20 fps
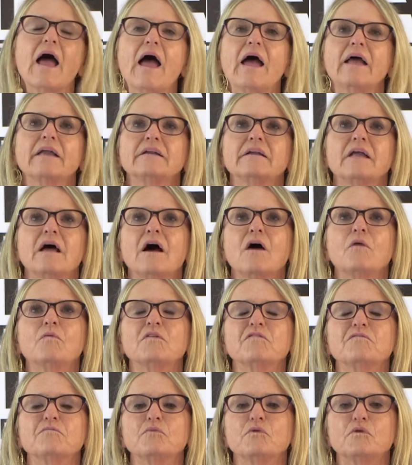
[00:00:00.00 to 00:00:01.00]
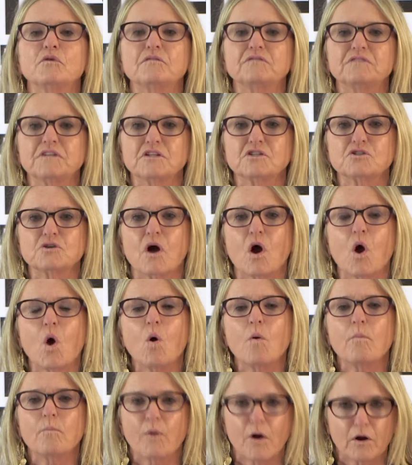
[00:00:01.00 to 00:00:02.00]
And now we've moved into a
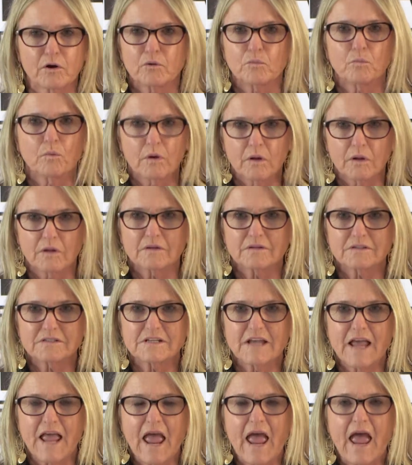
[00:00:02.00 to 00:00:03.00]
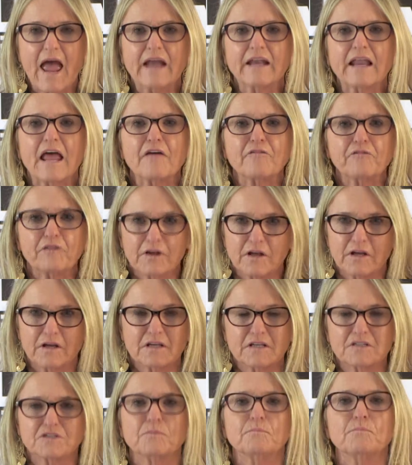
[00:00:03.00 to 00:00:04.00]
whole modern world, and Africa
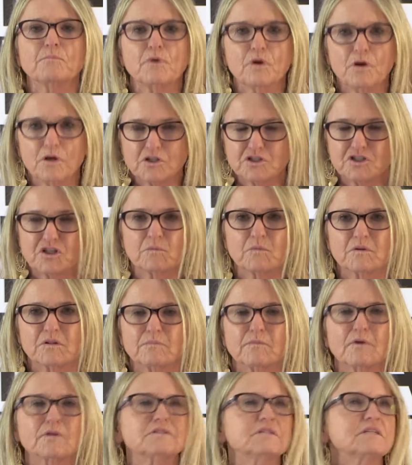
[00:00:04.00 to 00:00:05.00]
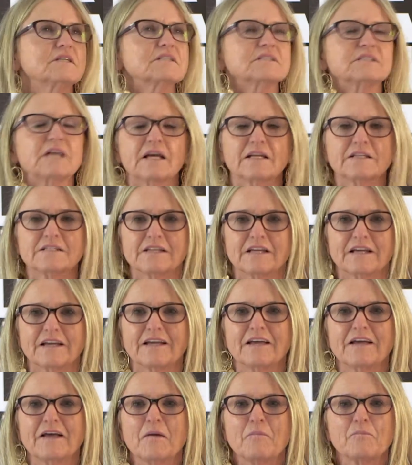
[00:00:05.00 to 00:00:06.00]
is emerging with the most
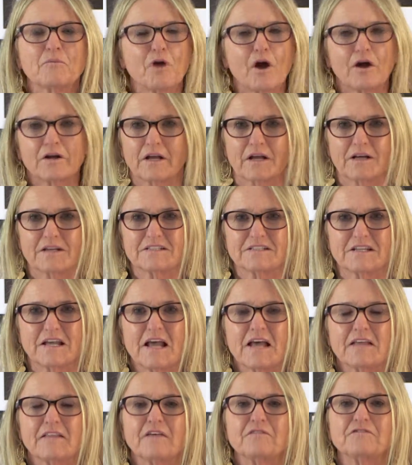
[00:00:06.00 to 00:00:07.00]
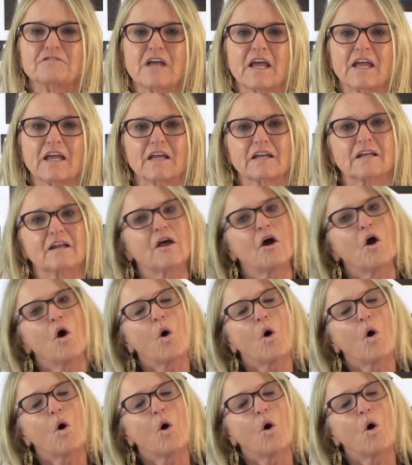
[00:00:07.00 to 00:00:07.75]
exciting product. They've taken